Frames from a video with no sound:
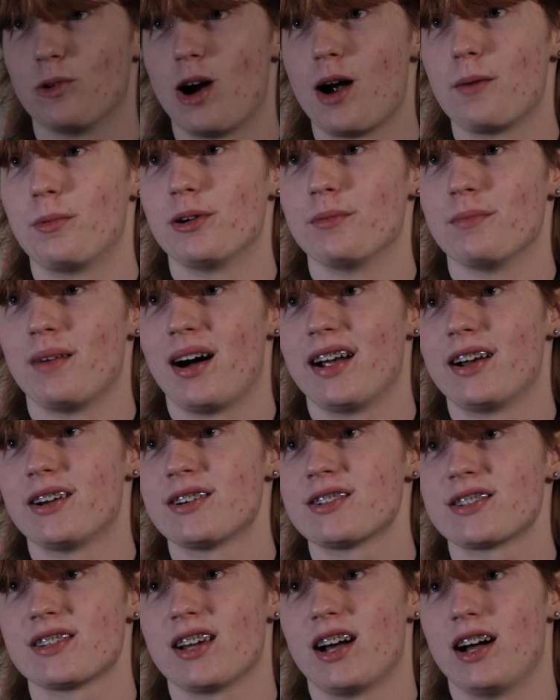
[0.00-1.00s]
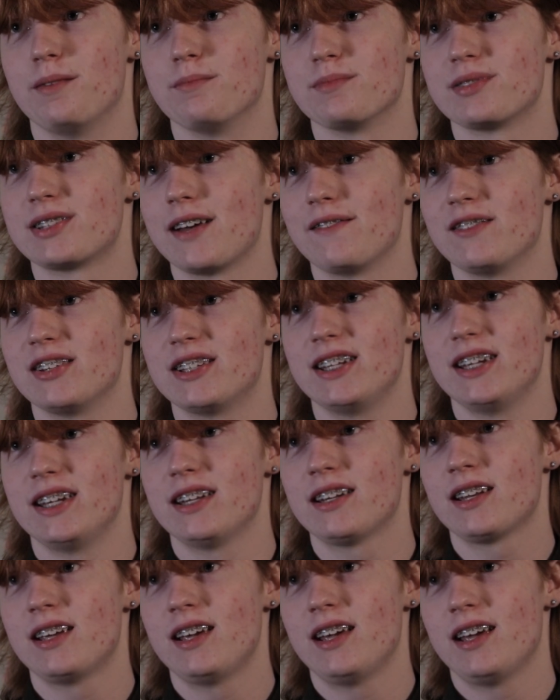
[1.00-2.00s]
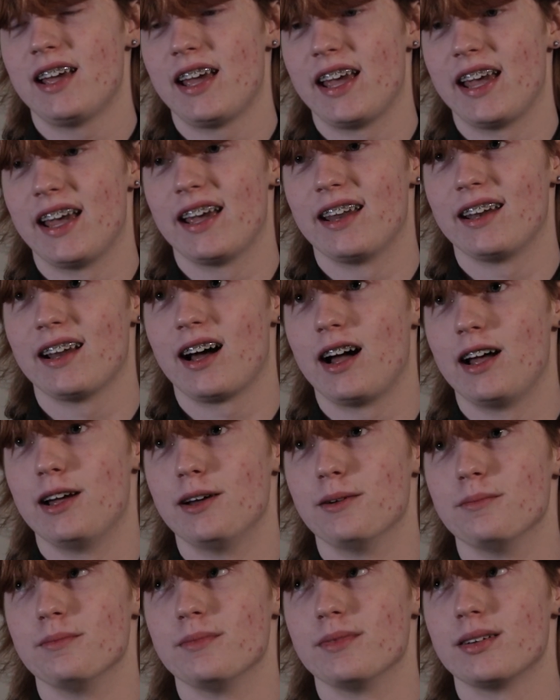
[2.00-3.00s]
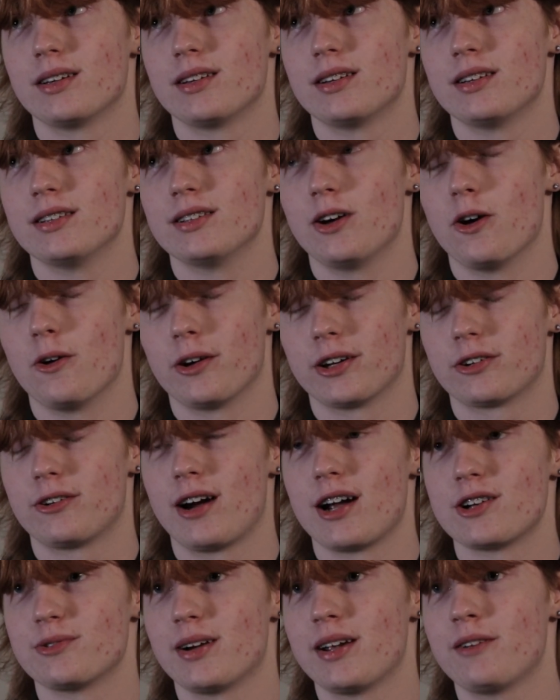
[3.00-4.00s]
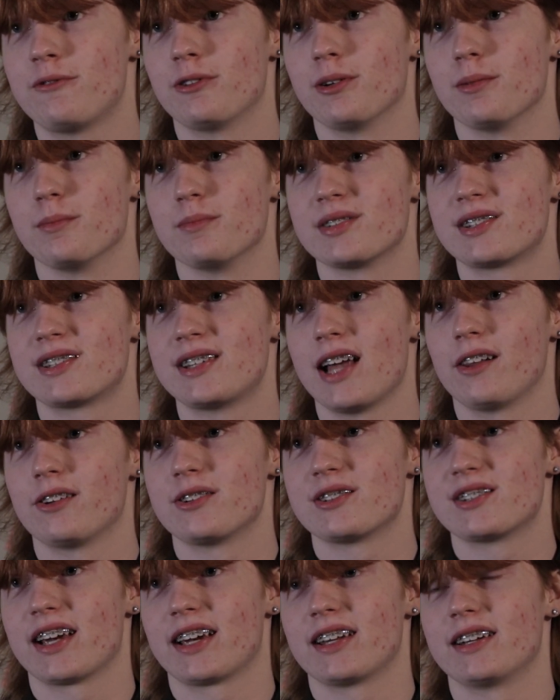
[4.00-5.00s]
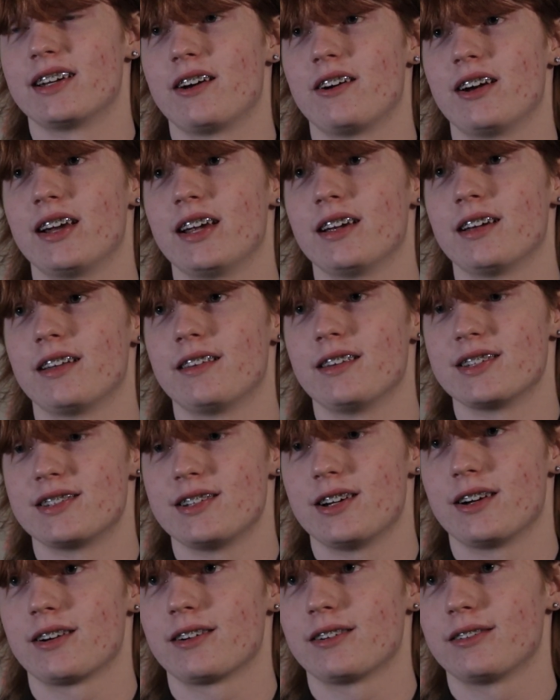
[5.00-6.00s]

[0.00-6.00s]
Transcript: Robert Myers. I'm 17, and I am going to graduate from Stellar Secondary this year.